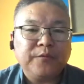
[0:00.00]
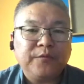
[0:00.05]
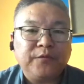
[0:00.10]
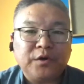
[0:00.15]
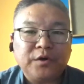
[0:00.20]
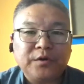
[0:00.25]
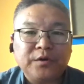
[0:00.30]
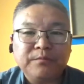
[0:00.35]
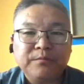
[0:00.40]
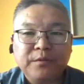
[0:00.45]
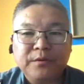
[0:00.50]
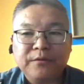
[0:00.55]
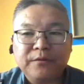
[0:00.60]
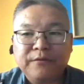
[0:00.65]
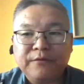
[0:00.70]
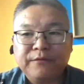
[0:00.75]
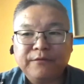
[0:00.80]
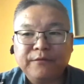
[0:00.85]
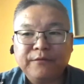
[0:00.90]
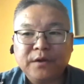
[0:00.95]
for
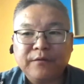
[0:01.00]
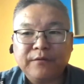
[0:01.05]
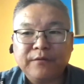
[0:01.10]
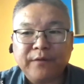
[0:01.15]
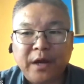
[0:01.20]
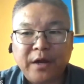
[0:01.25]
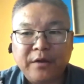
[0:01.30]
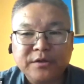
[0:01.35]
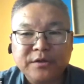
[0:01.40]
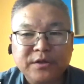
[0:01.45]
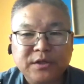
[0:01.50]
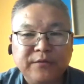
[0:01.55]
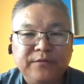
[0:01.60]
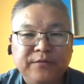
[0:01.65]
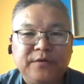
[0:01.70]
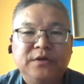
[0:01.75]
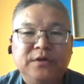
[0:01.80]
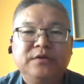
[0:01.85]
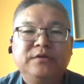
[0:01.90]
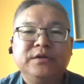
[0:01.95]
various
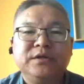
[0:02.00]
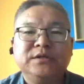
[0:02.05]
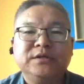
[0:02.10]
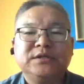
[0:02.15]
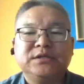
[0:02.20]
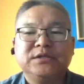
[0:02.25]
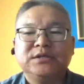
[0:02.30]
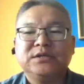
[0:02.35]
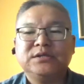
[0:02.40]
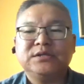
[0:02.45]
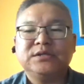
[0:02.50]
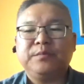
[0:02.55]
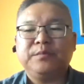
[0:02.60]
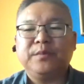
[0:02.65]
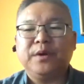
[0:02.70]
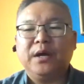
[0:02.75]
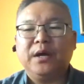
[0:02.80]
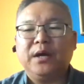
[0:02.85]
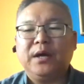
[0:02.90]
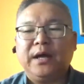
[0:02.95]
different reasons,
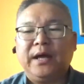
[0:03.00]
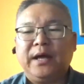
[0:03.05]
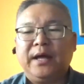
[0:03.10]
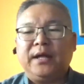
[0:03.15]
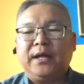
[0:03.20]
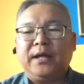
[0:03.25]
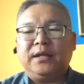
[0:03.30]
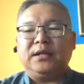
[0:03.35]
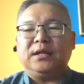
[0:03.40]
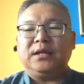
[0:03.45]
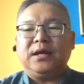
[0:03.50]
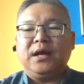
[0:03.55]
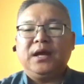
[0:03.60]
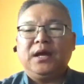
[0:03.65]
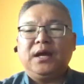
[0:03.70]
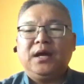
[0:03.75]
and